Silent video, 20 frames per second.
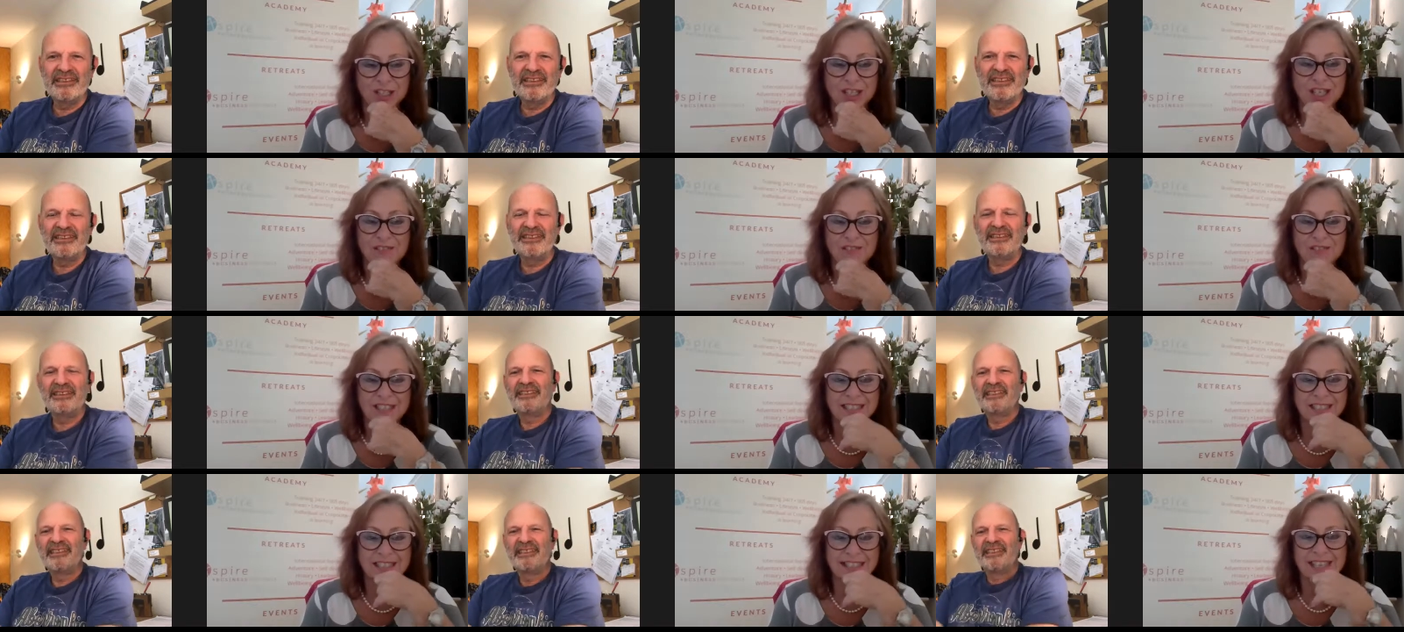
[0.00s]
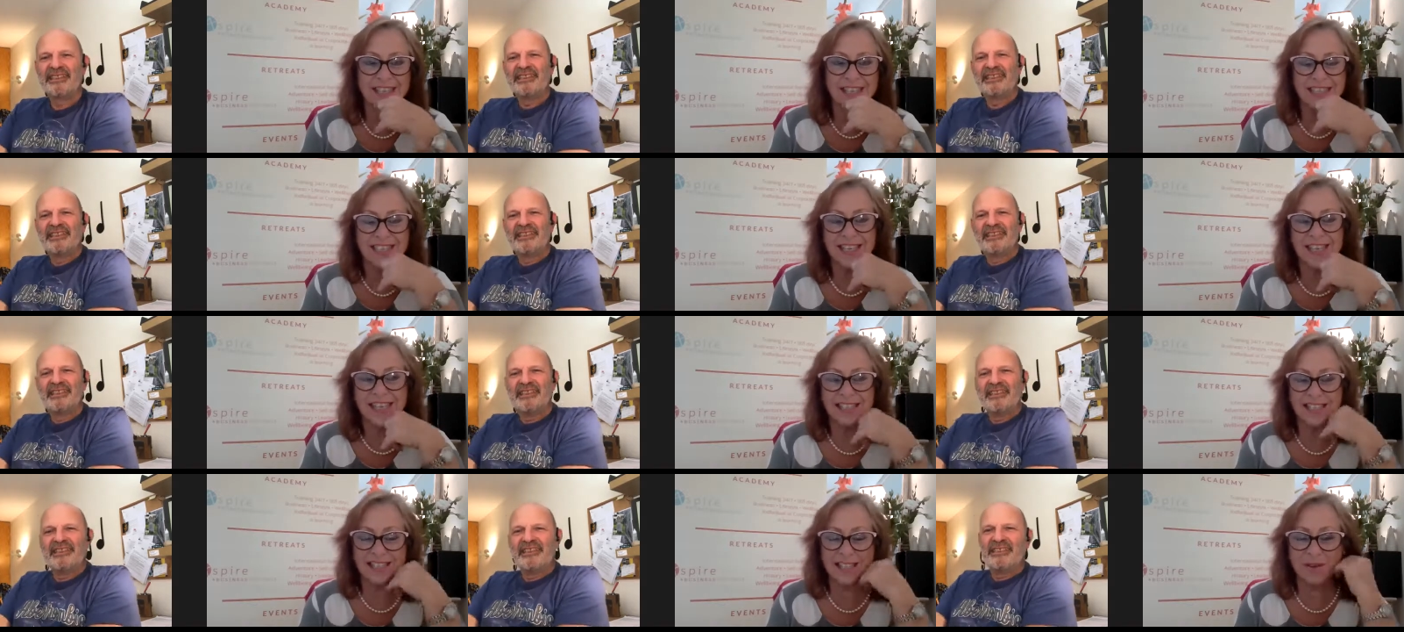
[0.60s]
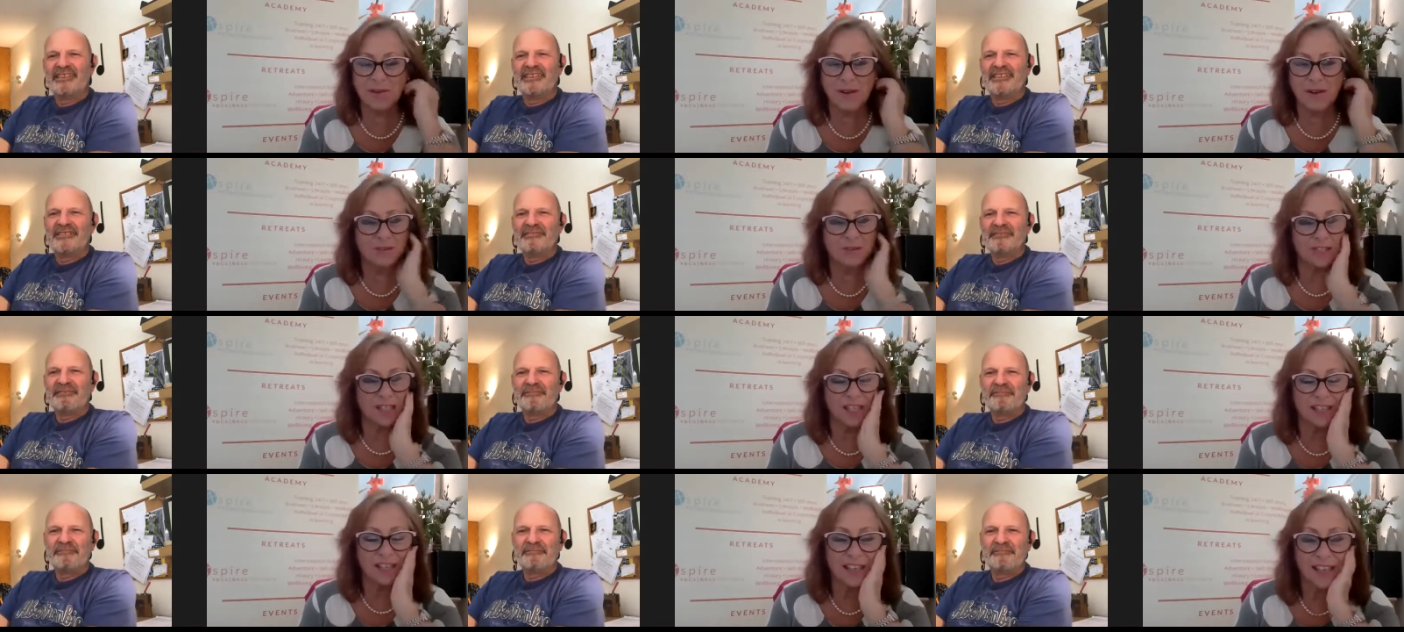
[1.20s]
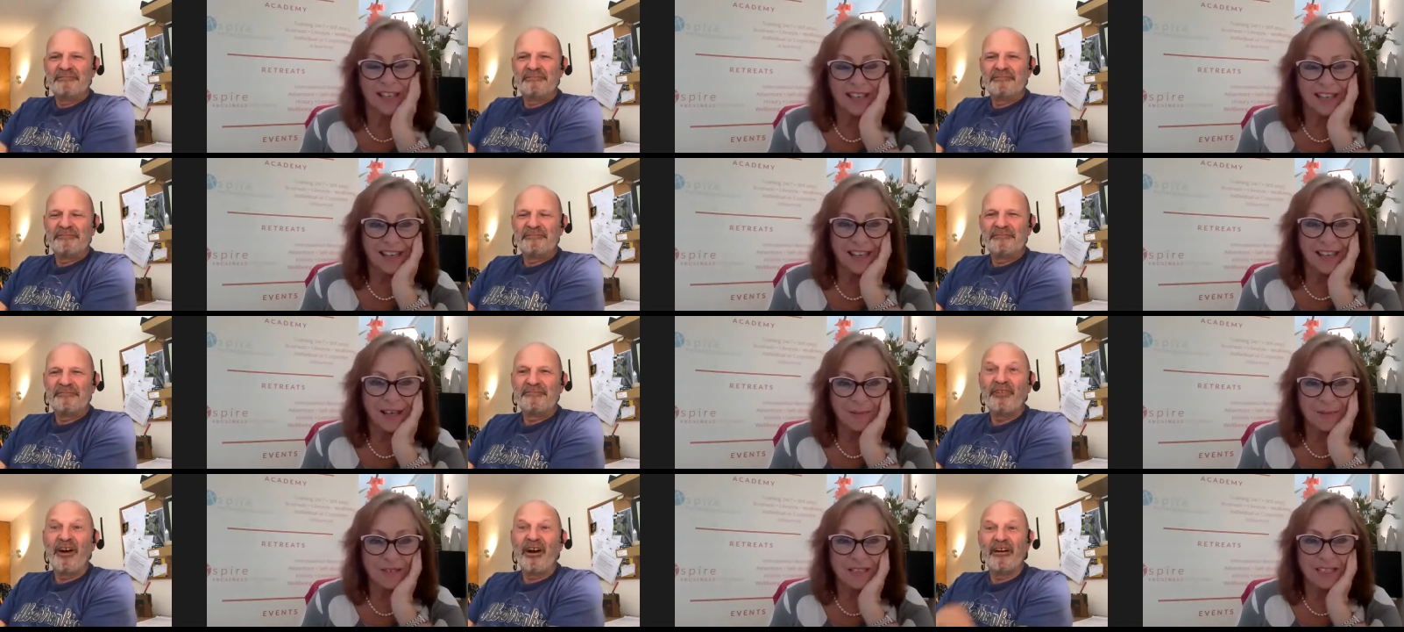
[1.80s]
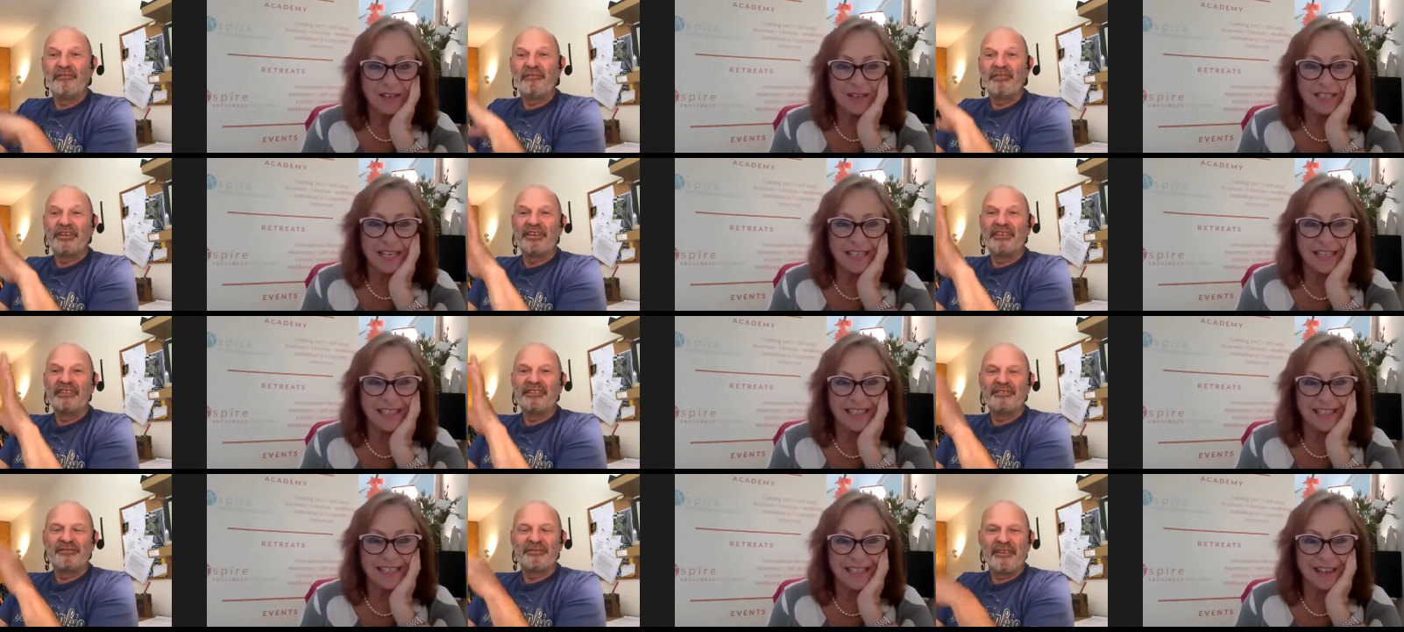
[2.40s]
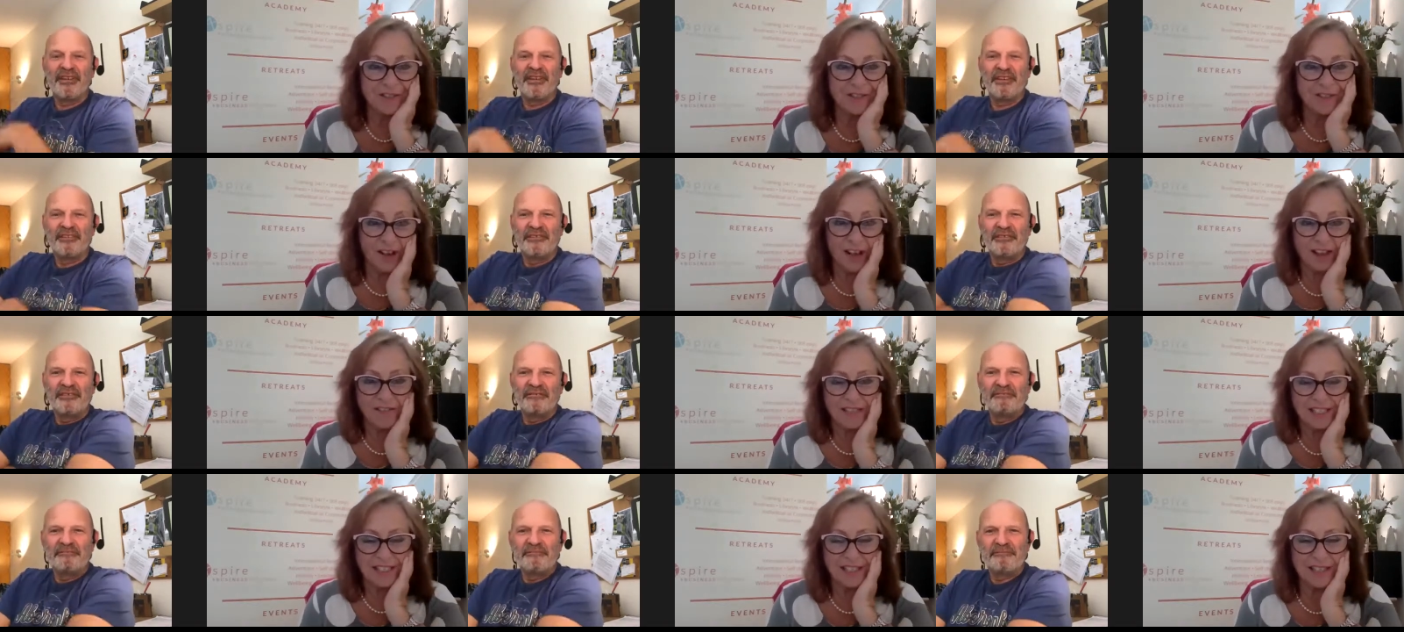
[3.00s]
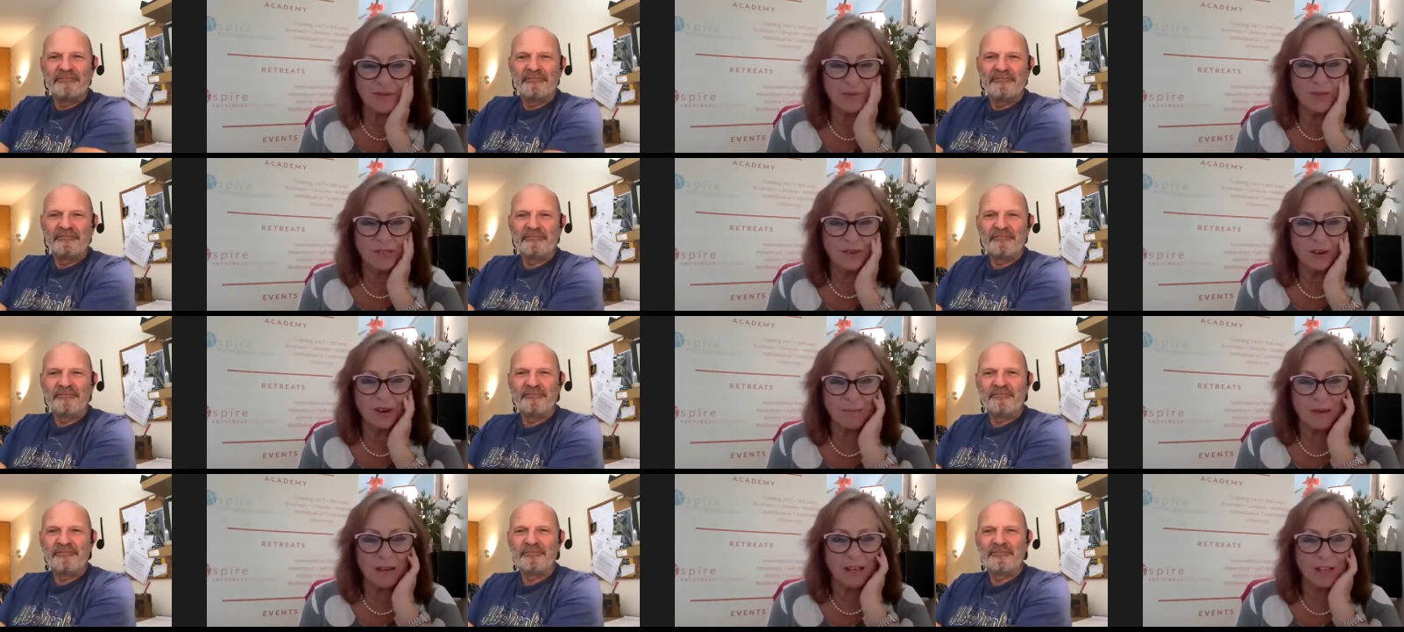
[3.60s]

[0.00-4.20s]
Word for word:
Speaker 1: achieved in six years. So well done. Um, five, so years, five. five is it? Oh, sorry, I'm